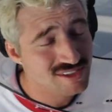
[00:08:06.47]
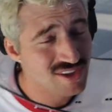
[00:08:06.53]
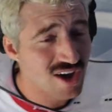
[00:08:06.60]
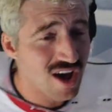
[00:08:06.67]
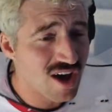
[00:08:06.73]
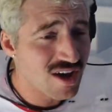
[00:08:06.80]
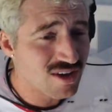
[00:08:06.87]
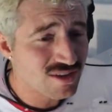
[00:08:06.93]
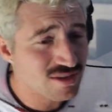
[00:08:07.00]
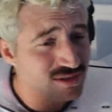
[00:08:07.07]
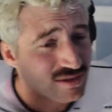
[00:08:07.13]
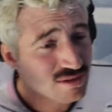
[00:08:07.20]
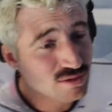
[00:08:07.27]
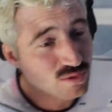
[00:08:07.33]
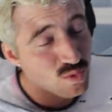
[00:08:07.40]

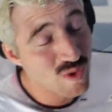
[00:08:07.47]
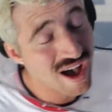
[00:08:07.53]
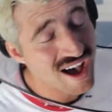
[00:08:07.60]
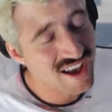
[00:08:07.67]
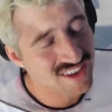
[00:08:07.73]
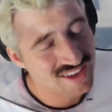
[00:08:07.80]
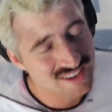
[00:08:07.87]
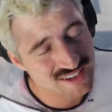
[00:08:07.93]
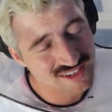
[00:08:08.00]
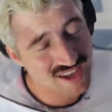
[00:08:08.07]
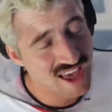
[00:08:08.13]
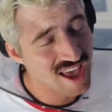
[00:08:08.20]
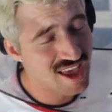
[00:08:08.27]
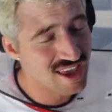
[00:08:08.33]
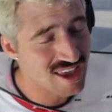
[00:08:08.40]
cone while you're
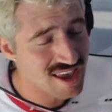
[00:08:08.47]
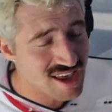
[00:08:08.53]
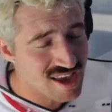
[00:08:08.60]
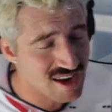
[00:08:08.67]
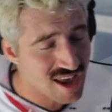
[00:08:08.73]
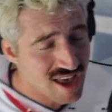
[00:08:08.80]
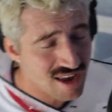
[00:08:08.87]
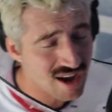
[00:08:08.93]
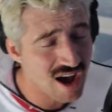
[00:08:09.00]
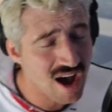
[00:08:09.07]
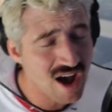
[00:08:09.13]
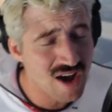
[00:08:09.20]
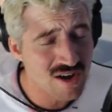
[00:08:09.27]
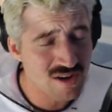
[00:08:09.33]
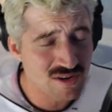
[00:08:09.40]
laying at
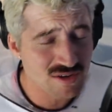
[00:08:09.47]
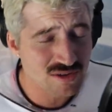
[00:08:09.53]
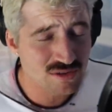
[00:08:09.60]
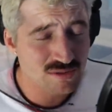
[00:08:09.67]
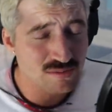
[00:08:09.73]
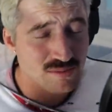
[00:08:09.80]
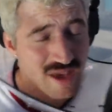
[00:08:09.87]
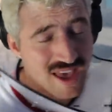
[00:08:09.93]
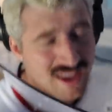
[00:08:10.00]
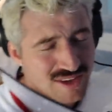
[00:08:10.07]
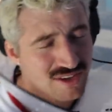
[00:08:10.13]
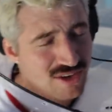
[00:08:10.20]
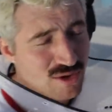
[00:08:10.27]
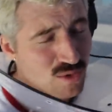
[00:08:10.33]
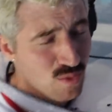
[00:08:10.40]
home,
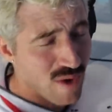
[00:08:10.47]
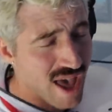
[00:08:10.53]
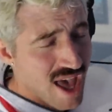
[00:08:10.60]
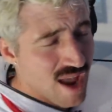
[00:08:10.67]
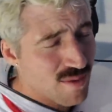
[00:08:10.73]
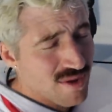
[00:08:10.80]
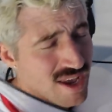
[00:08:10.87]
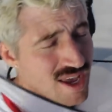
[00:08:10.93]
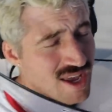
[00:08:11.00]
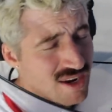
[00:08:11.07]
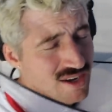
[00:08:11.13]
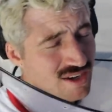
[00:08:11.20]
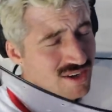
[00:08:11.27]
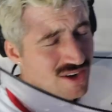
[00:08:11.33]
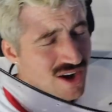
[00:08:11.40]
and you're wearing
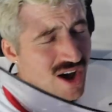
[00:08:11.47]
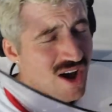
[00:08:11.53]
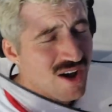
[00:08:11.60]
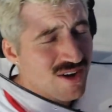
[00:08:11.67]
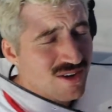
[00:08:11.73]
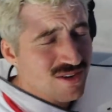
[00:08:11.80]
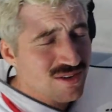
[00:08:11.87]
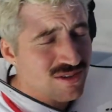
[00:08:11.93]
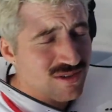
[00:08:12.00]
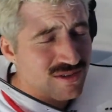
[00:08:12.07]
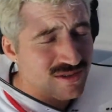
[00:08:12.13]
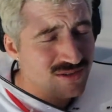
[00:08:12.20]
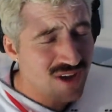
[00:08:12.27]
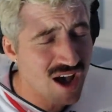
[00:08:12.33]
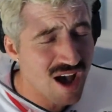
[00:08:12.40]
a
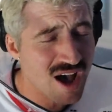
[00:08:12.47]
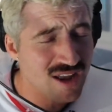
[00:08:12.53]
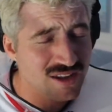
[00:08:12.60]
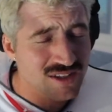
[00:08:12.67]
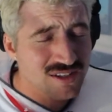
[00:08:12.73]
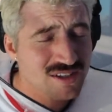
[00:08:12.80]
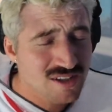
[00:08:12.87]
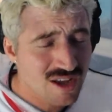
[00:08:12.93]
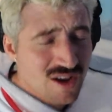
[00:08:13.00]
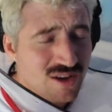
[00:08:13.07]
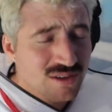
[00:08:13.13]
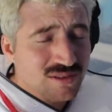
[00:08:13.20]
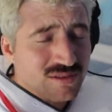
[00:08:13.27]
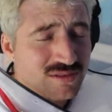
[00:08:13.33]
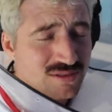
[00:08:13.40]
cone all
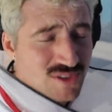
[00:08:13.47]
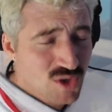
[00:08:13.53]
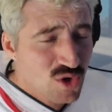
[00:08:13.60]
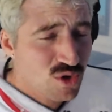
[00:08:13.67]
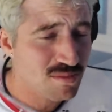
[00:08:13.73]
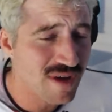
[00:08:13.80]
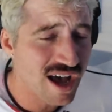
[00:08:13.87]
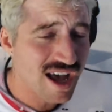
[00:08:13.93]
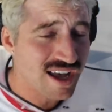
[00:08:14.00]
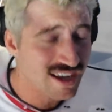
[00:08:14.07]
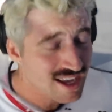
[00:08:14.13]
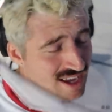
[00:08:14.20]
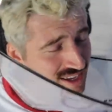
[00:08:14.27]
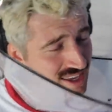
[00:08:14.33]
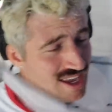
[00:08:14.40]
alone. You're my
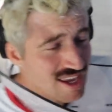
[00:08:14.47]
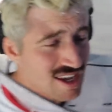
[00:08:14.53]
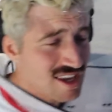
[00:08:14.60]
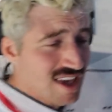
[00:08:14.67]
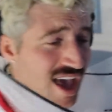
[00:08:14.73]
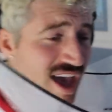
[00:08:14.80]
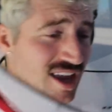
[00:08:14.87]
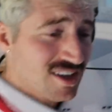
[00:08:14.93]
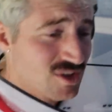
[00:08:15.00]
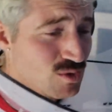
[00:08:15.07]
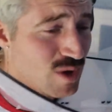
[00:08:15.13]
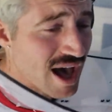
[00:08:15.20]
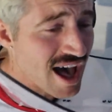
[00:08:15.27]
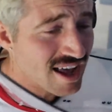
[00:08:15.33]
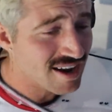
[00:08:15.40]
kitty cat, you
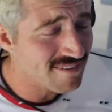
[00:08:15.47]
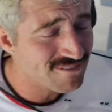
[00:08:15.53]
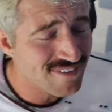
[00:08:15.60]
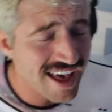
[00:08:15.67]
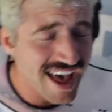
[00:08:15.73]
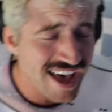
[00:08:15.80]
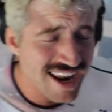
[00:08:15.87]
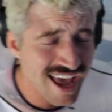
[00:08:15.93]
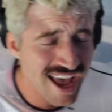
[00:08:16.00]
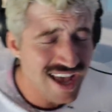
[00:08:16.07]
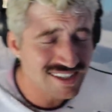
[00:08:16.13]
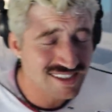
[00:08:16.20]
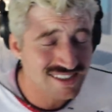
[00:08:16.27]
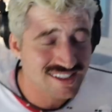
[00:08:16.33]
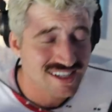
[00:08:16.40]
got a fat
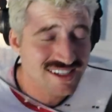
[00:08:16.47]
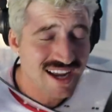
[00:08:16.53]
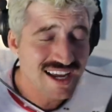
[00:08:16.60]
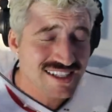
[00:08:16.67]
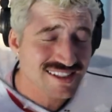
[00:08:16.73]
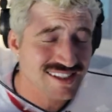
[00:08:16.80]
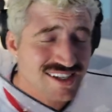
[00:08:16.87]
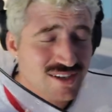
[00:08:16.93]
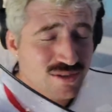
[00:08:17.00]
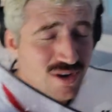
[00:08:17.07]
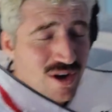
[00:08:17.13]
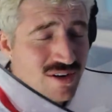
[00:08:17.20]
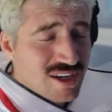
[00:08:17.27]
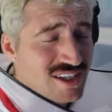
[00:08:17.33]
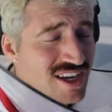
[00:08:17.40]
ass and a nice silk
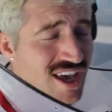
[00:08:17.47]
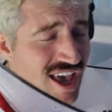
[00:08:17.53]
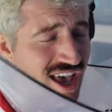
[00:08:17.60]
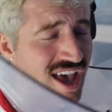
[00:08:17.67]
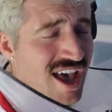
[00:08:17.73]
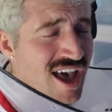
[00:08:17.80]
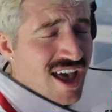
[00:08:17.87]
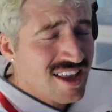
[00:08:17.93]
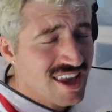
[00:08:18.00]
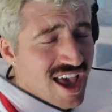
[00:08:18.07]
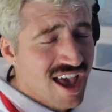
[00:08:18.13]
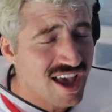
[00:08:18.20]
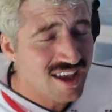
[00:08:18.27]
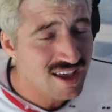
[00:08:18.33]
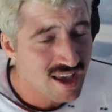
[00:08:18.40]
cone on your head,
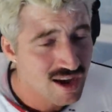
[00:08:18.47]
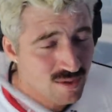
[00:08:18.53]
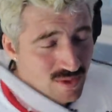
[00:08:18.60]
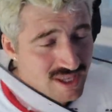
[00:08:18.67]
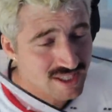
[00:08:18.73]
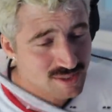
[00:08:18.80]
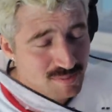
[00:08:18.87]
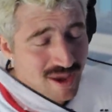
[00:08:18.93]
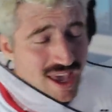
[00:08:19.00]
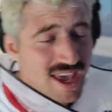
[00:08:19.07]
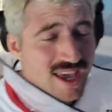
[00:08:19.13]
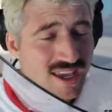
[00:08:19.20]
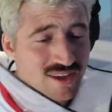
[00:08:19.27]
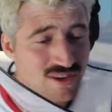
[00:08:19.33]
yeah. We spayed